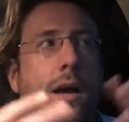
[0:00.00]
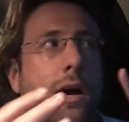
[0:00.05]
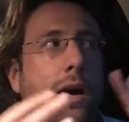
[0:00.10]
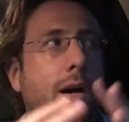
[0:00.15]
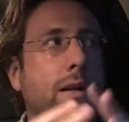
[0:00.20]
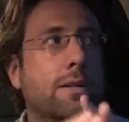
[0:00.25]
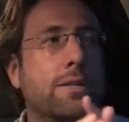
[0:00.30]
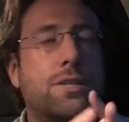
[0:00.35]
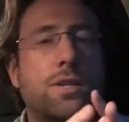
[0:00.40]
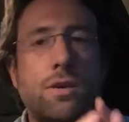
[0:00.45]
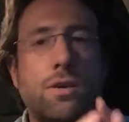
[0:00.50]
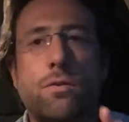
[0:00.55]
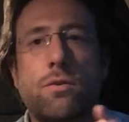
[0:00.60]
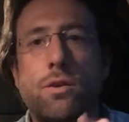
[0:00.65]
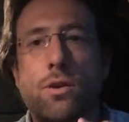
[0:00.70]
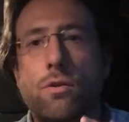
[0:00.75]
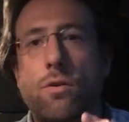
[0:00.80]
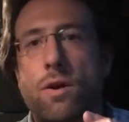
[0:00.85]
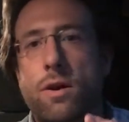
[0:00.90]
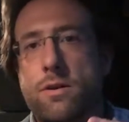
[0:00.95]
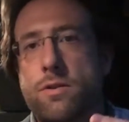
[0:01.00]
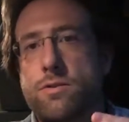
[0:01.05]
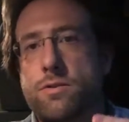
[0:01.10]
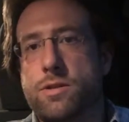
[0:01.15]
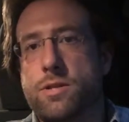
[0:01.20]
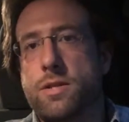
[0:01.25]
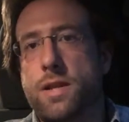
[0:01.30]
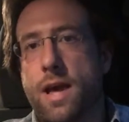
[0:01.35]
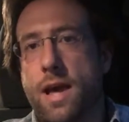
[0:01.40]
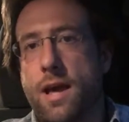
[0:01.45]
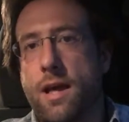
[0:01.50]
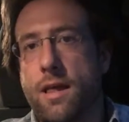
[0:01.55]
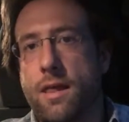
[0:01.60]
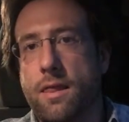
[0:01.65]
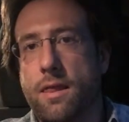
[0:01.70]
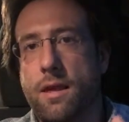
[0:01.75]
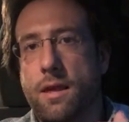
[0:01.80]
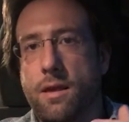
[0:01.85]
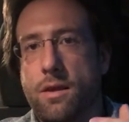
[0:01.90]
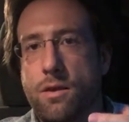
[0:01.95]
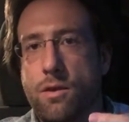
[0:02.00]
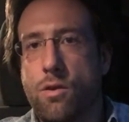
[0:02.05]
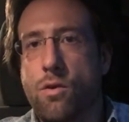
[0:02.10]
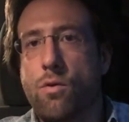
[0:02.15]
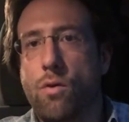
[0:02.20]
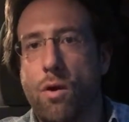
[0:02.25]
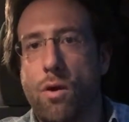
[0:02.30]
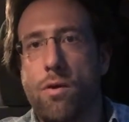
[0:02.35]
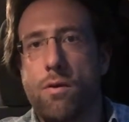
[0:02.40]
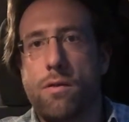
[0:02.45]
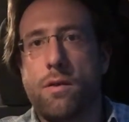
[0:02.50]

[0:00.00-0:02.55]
until you understand that you are